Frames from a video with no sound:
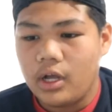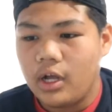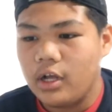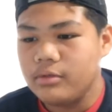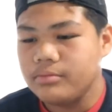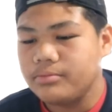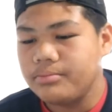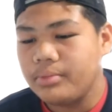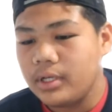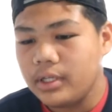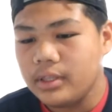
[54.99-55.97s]
Um,
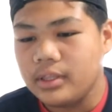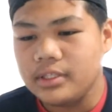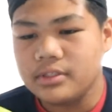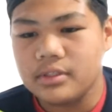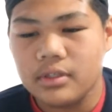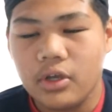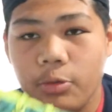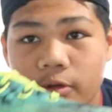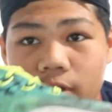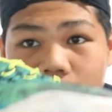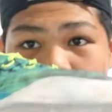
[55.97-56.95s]
but these are the Kobe
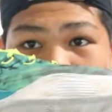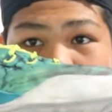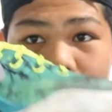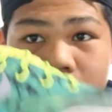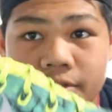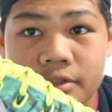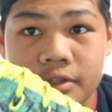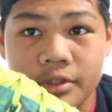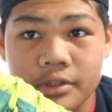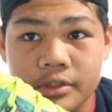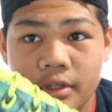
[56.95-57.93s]
9
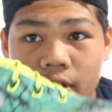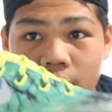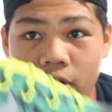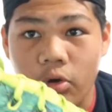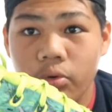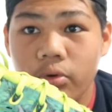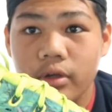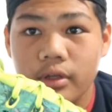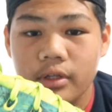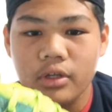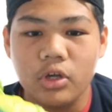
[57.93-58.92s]
Easters low,
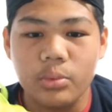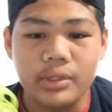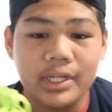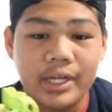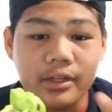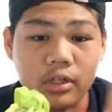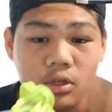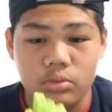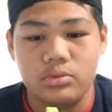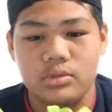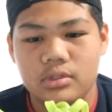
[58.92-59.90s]
Kobe 9
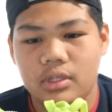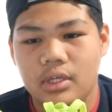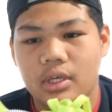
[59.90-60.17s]
lows.